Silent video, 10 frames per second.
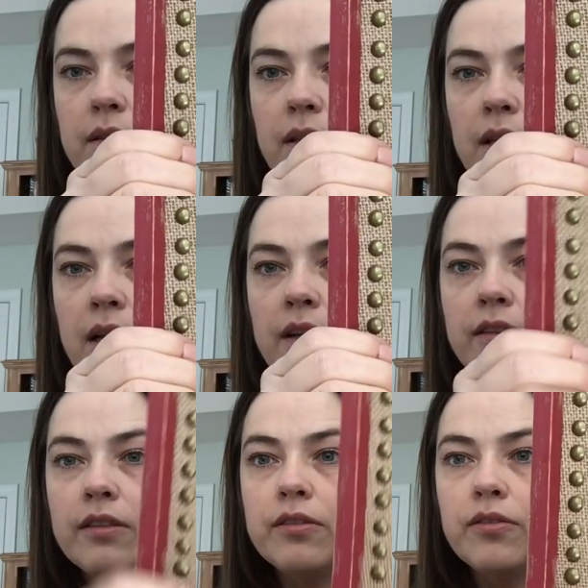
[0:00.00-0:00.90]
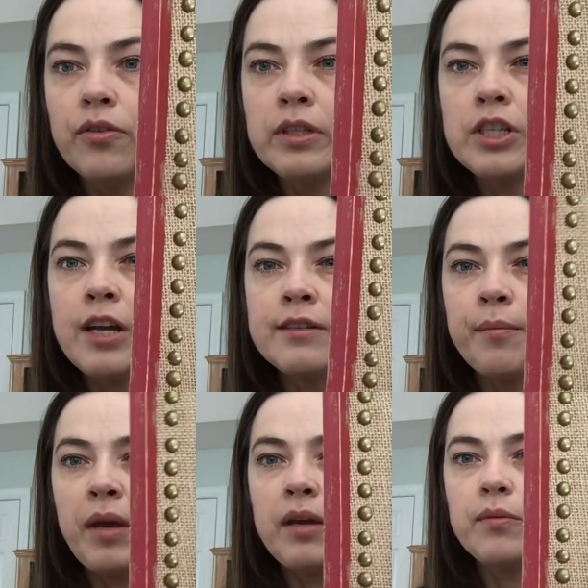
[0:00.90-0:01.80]
And the only change I
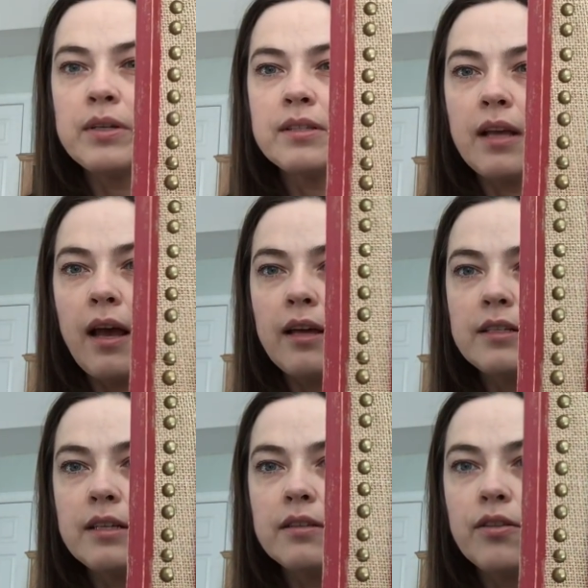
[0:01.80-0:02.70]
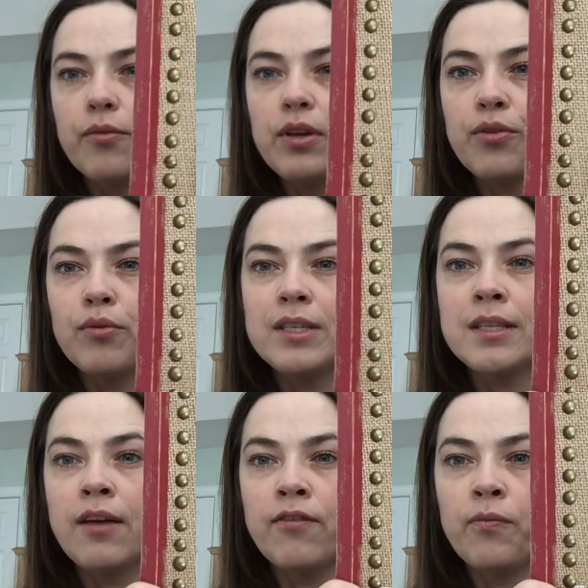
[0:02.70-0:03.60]
made was I did
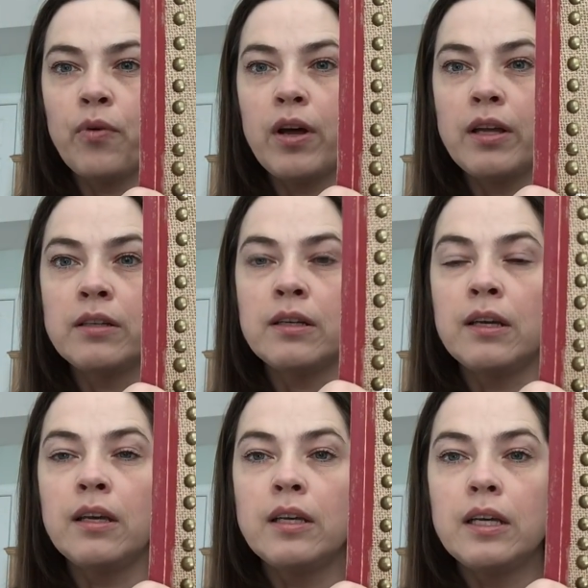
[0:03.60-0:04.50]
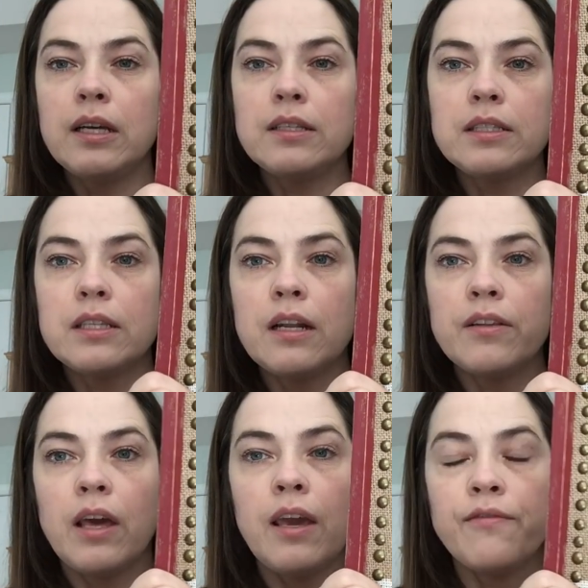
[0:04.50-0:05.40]
3371 instead of
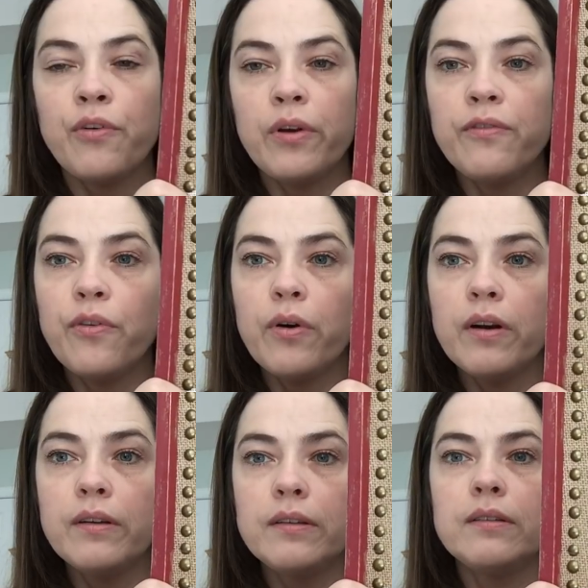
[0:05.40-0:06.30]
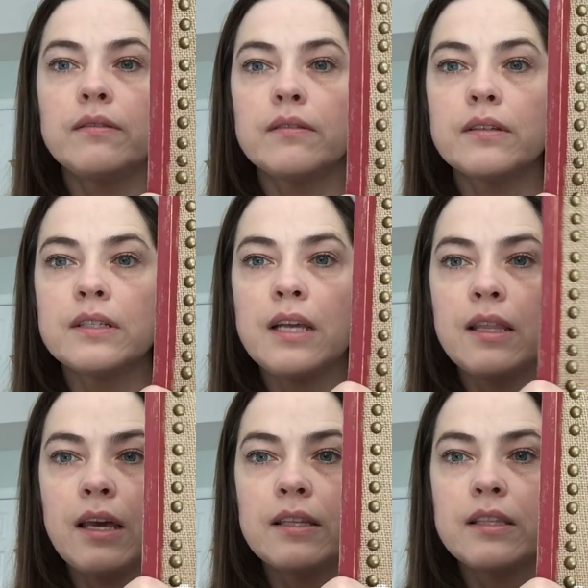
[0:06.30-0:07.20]
the 844 because I
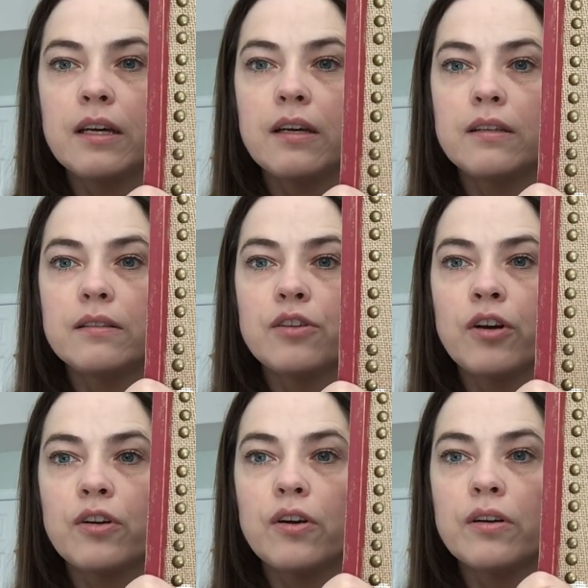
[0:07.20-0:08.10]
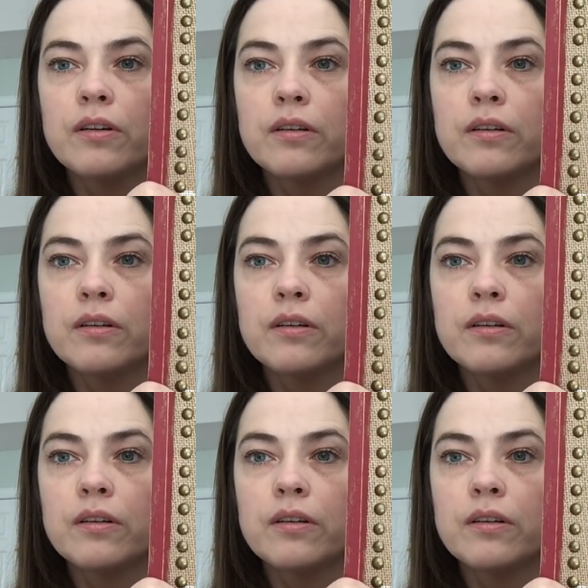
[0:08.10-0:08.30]
like the darker.